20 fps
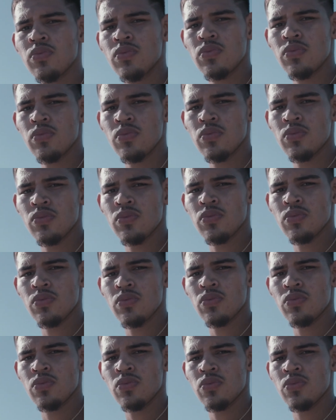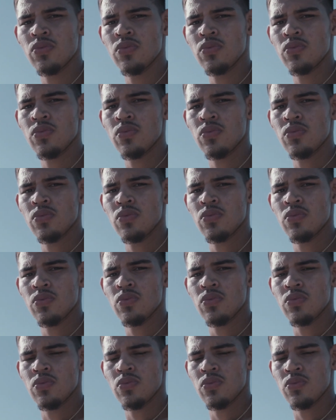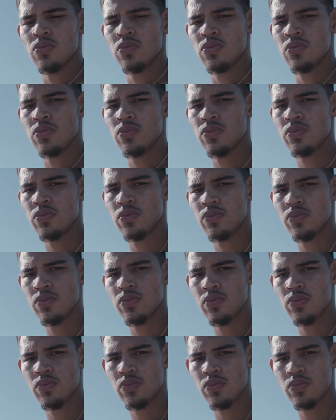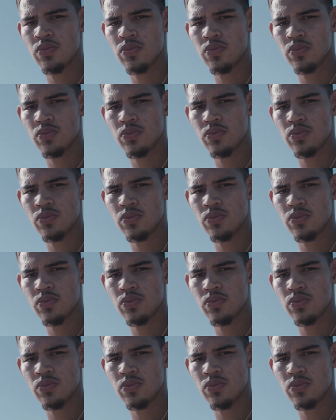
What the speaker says: (silence)